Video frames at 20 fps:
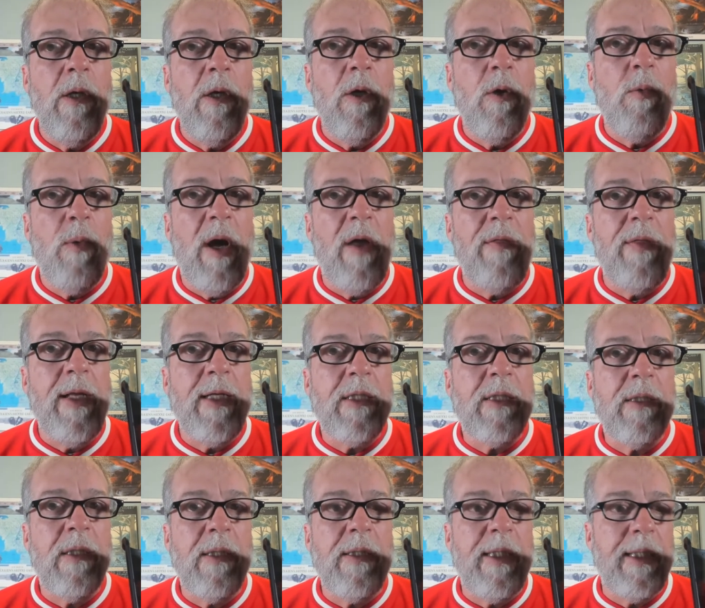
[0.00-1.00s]
when
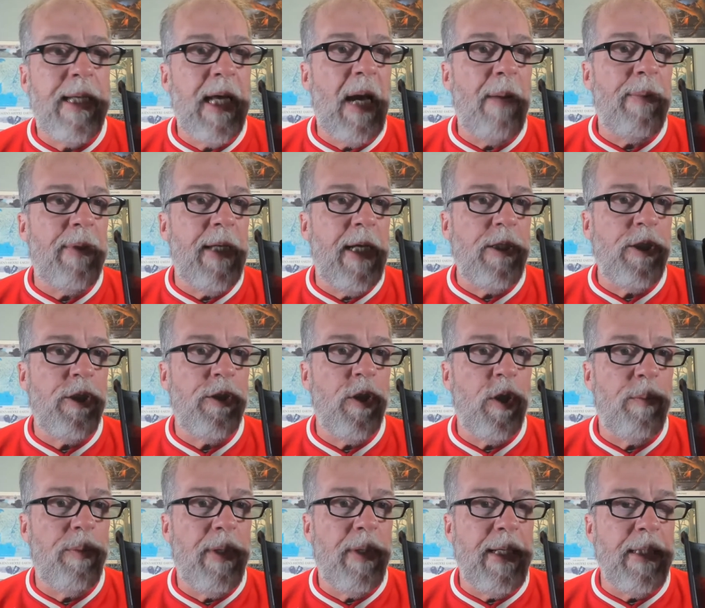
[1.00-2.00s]
this decapitation
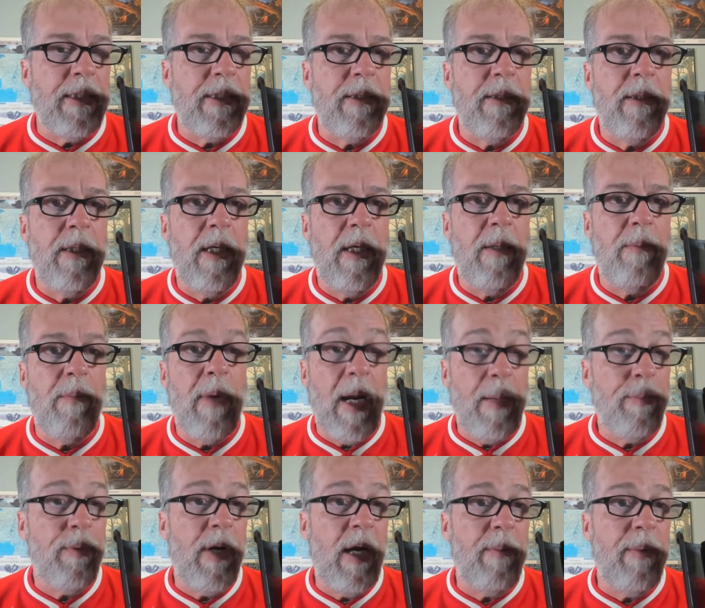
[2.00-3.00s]
took place, my
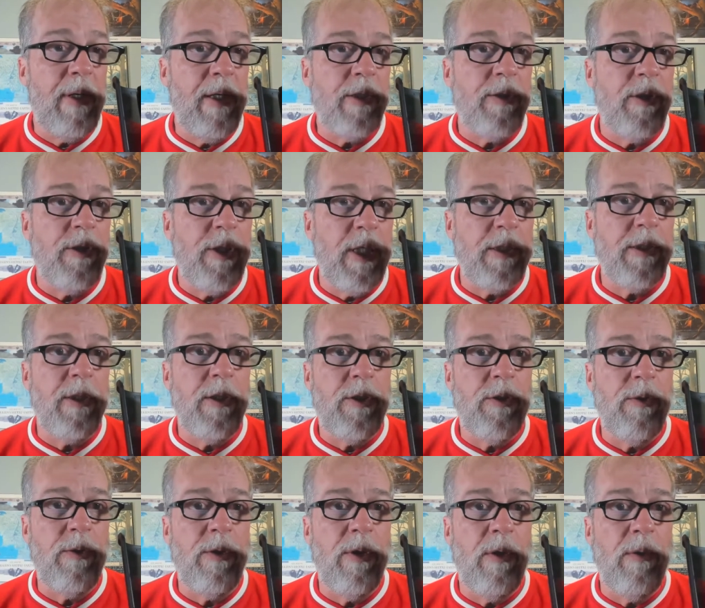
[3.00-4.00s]
Prime Minister, Justin
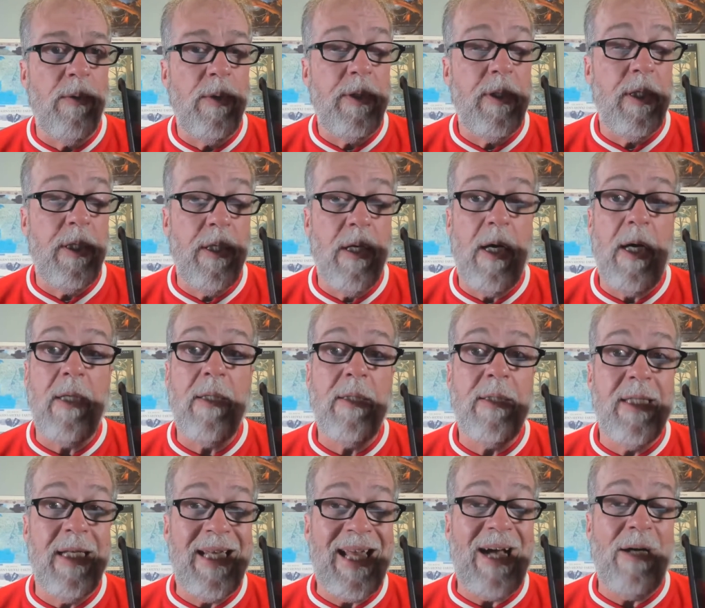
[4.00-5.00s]
Trudeau, did not
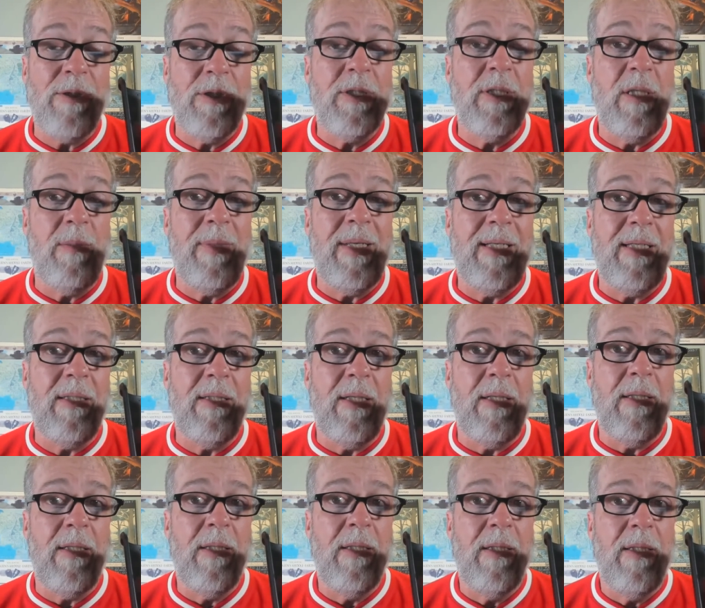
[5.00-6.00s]
denounce it
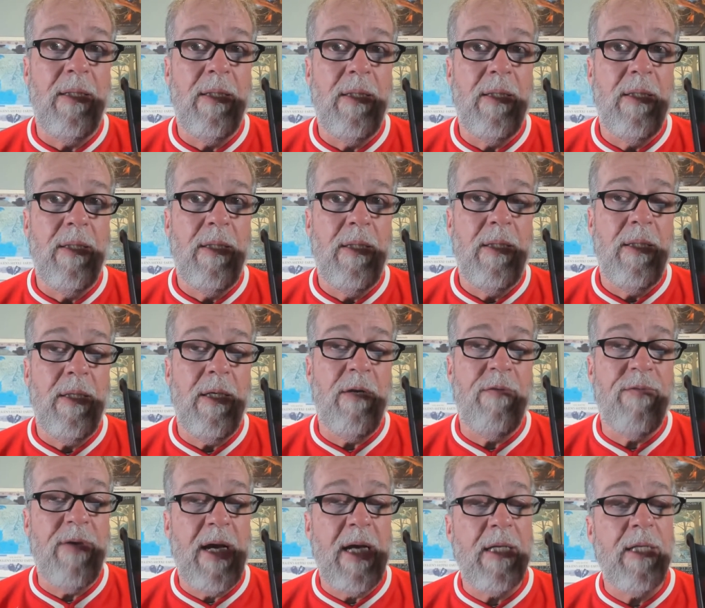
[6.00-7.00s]
immediately. In
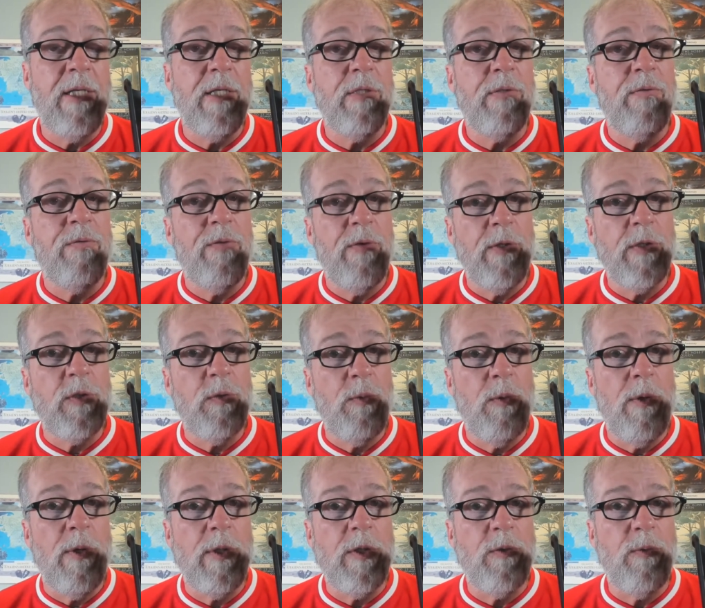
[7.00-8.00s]
fact, his first
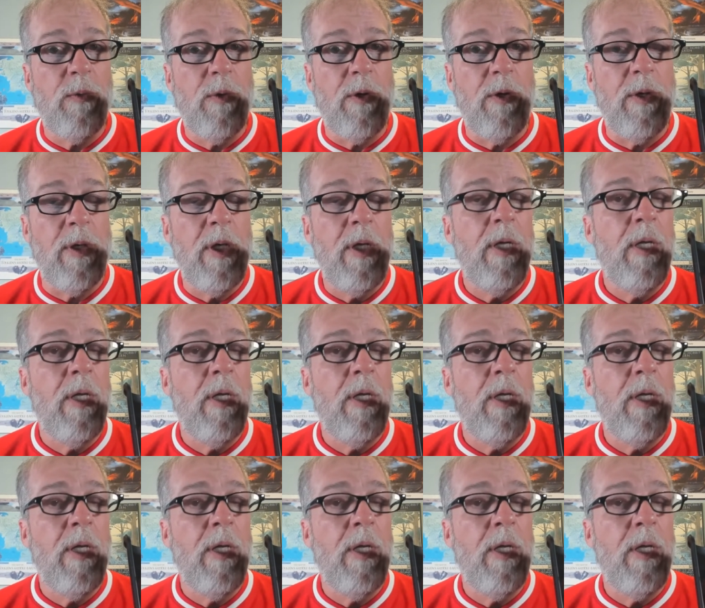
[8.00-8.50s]
words were,